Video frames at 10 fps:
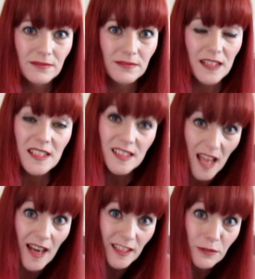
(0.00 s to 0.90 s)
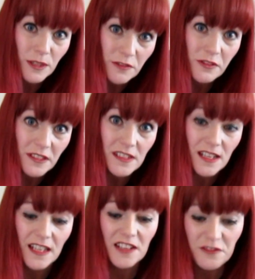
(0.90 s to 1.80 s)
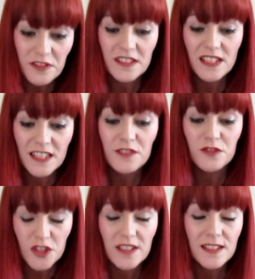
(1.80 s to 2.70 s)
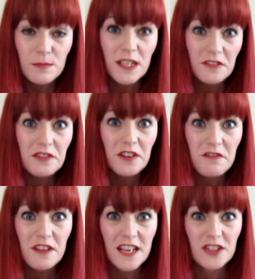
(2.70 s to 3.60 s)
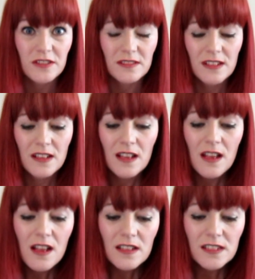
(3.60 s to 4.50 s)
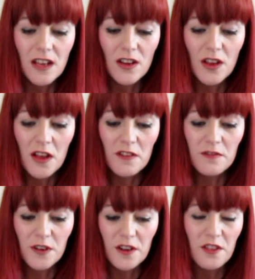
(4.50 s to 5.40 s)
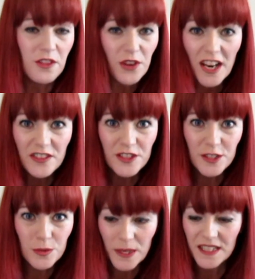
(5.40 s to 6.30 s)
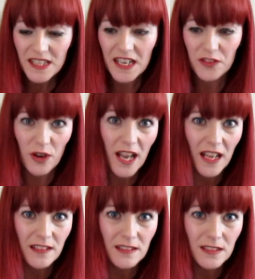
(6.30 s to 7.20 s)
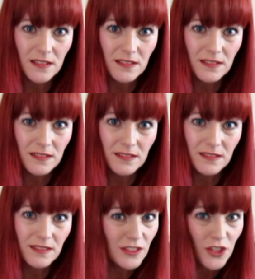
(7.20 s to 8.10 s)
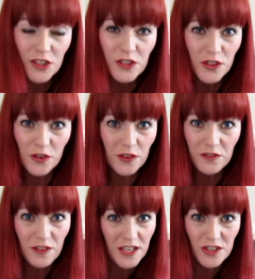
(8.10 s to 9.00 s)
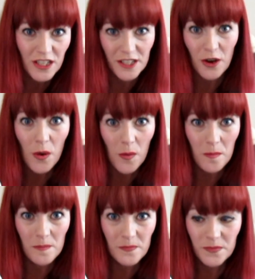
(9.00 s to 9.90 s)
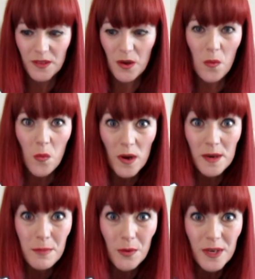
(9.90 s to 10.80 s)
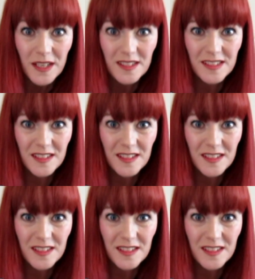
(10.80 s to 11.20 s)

That's exactly what it feels like. It feels like you've just been for a facial. So for 329 Rand, you can do your own facial at home. What a bonus.